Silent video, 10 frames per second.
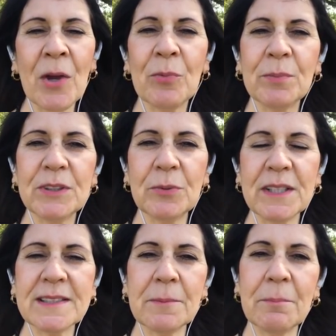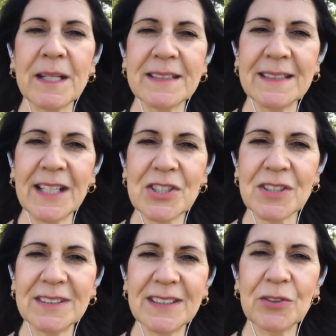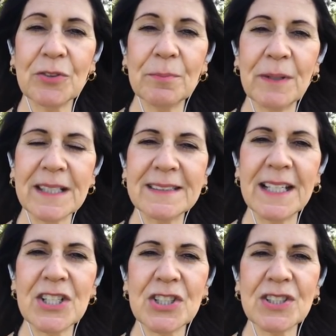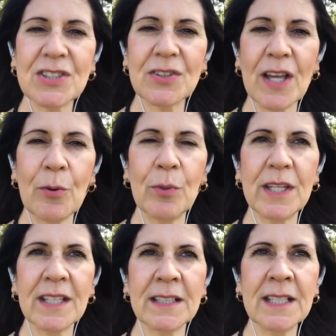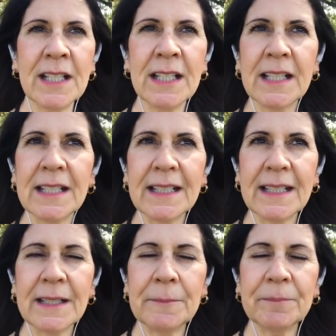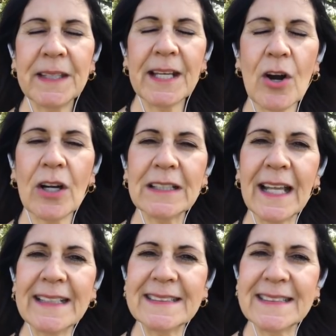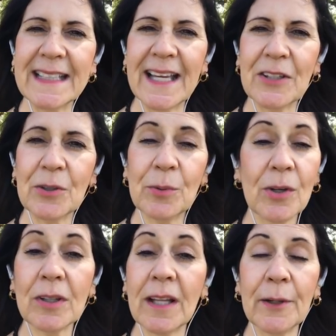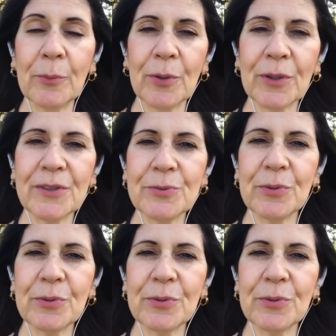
We'll be doing some meditation, group meditation, so that we can um, get our lights together. We're all light workers.